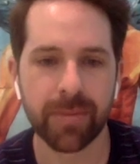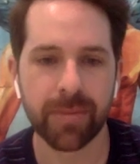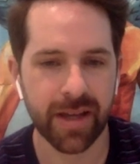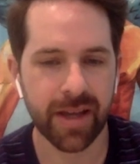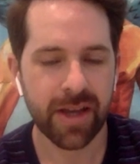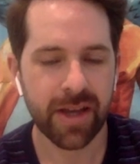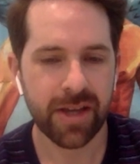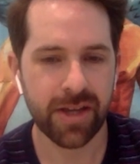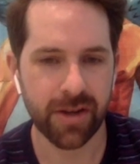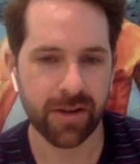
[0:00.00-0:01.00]
like a,
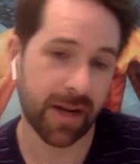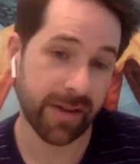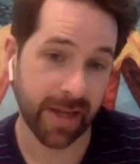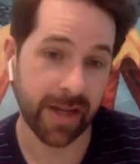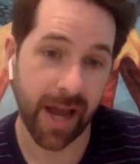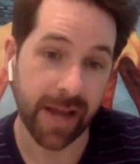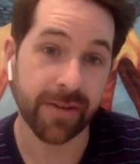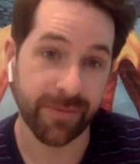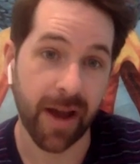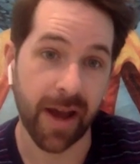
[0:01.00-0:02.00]
you know, kind of like a nine
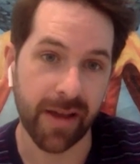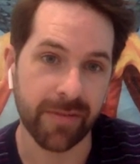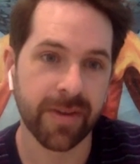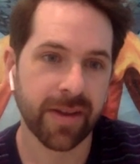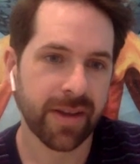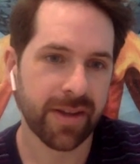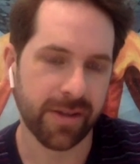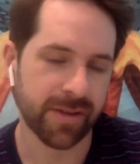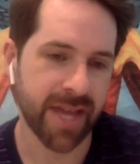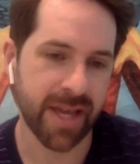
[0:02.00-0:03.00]
to five. You
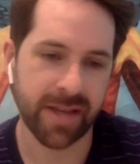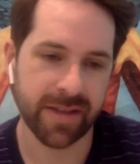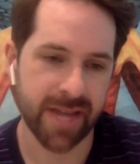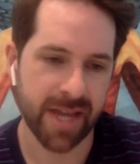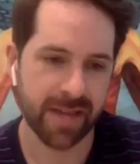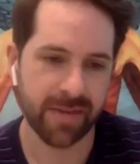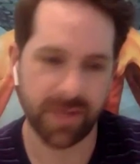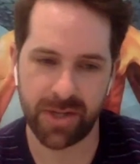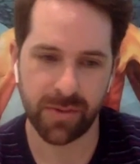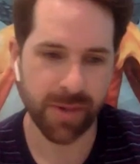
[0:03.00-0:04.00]
know, take take
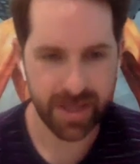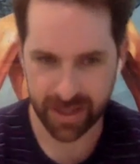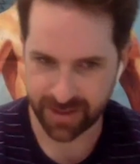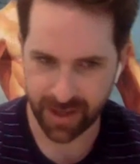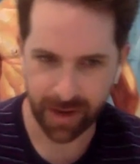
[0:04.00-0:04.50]
your weekends